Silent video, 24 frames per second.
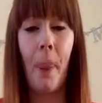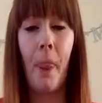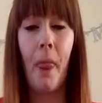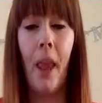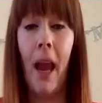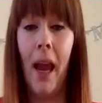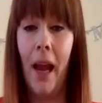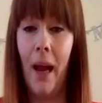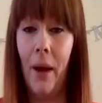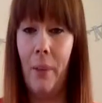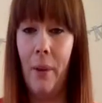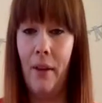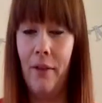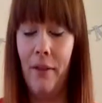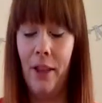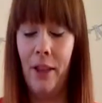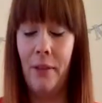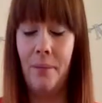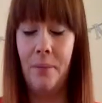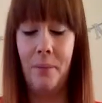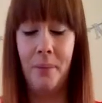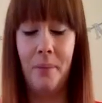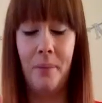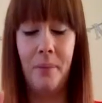
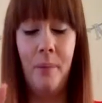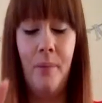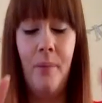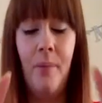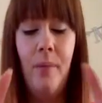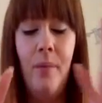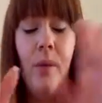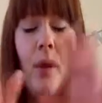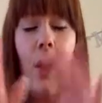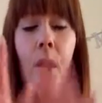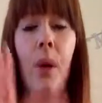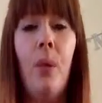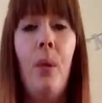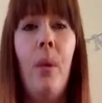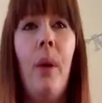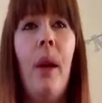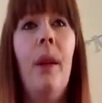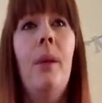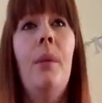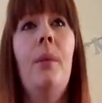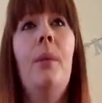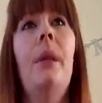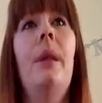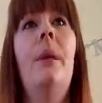However,
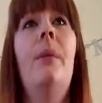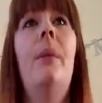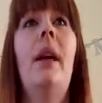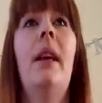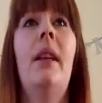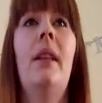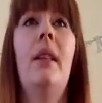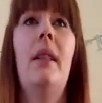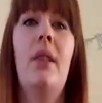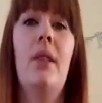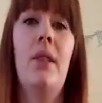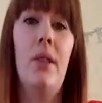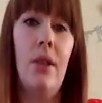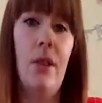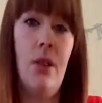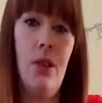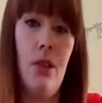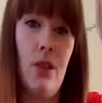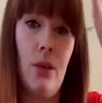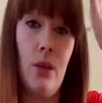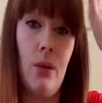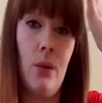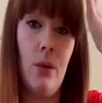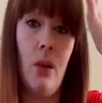when we went
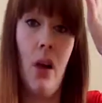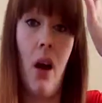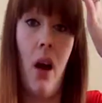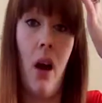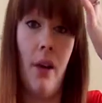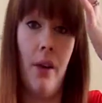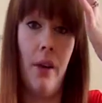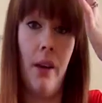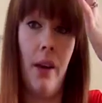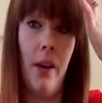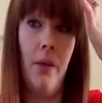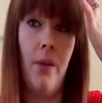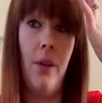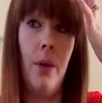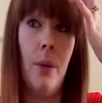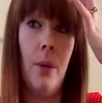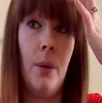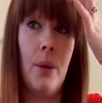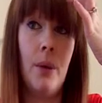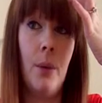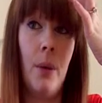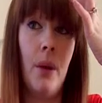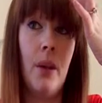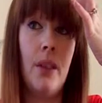to Cardiff, there
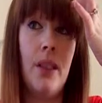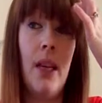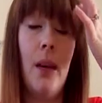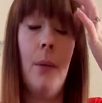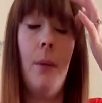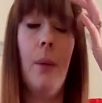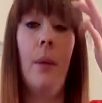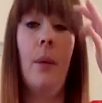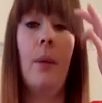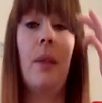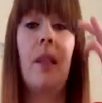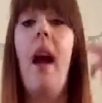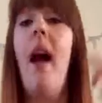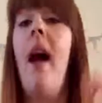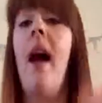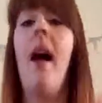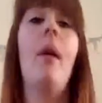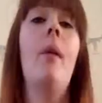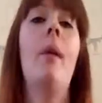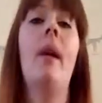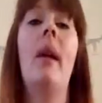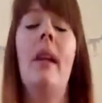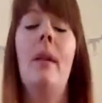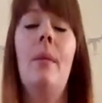was one day we was
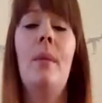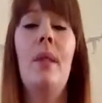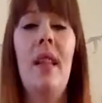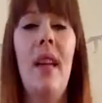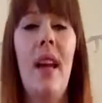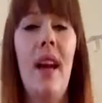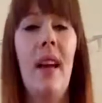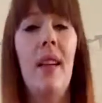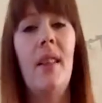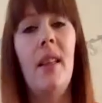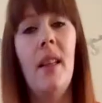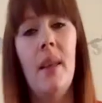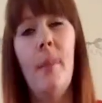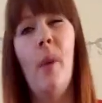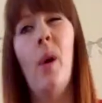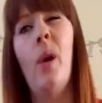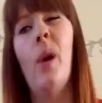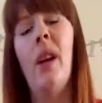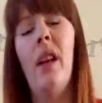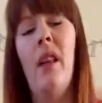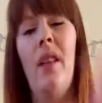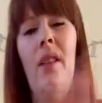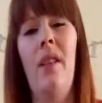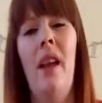out, and it was nice in the
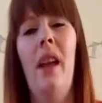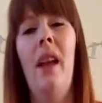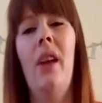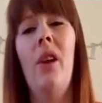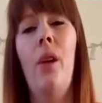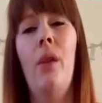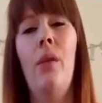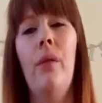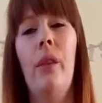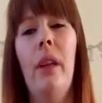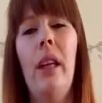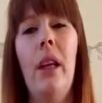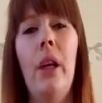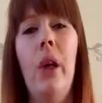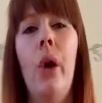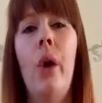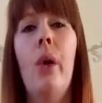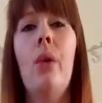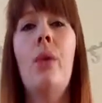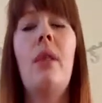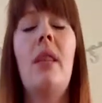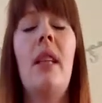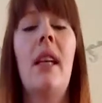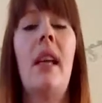morning, and then it got really
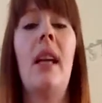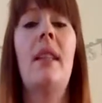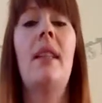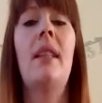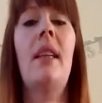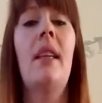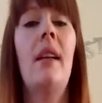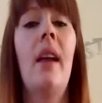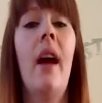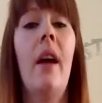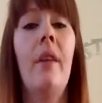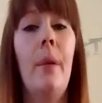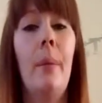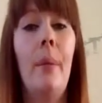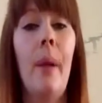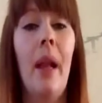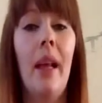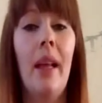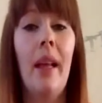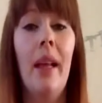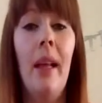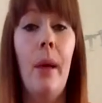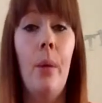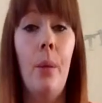cold, and I didn't have a
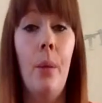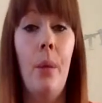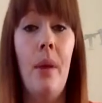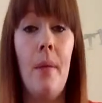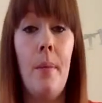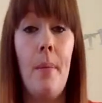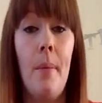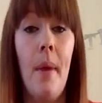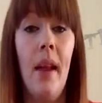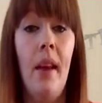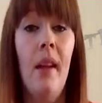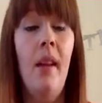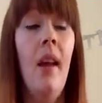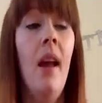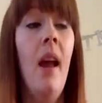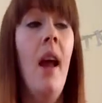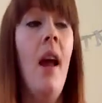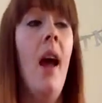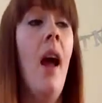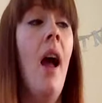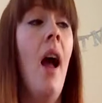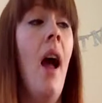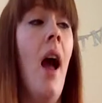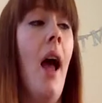blanket with me,
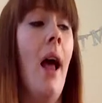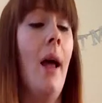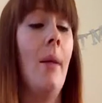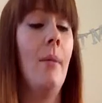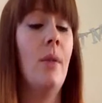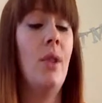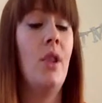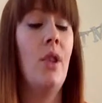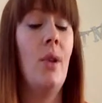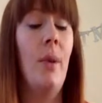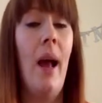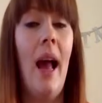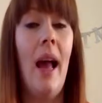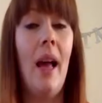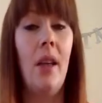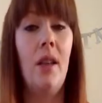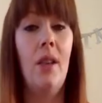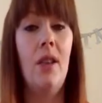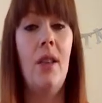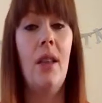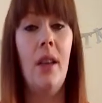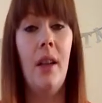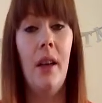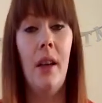so I
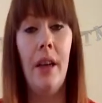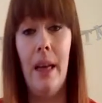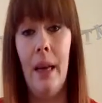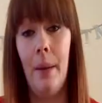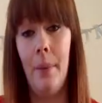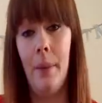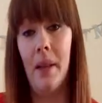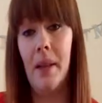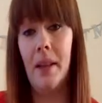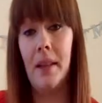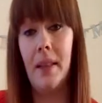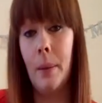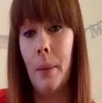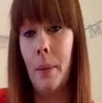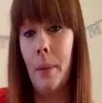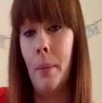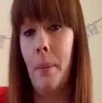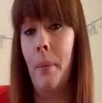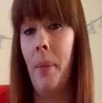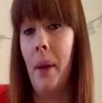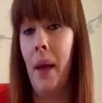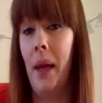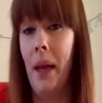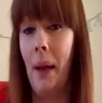had to nip into
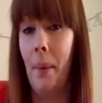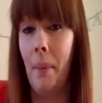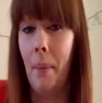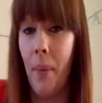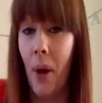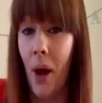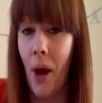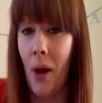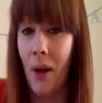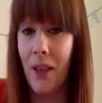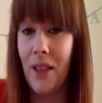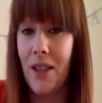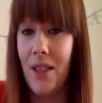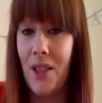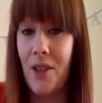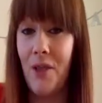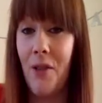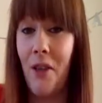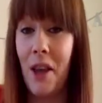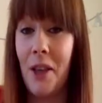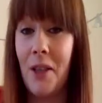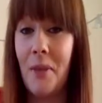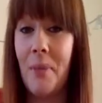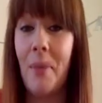B&M Bargains to
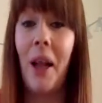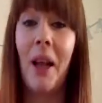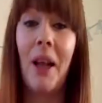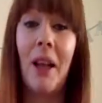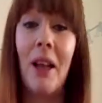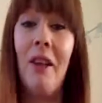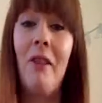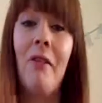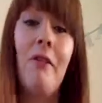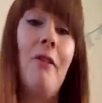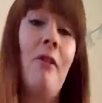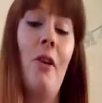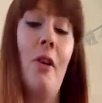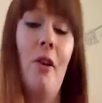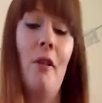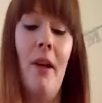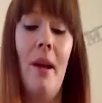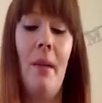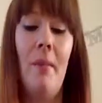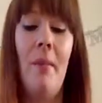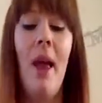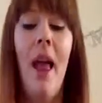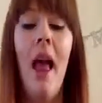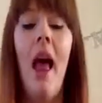find a blanket for
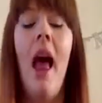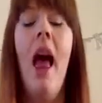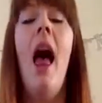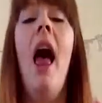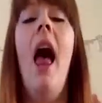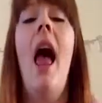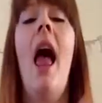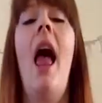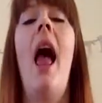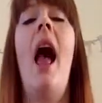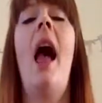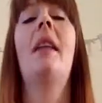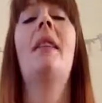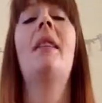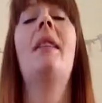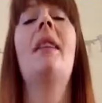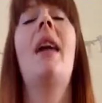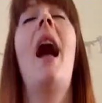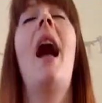him. And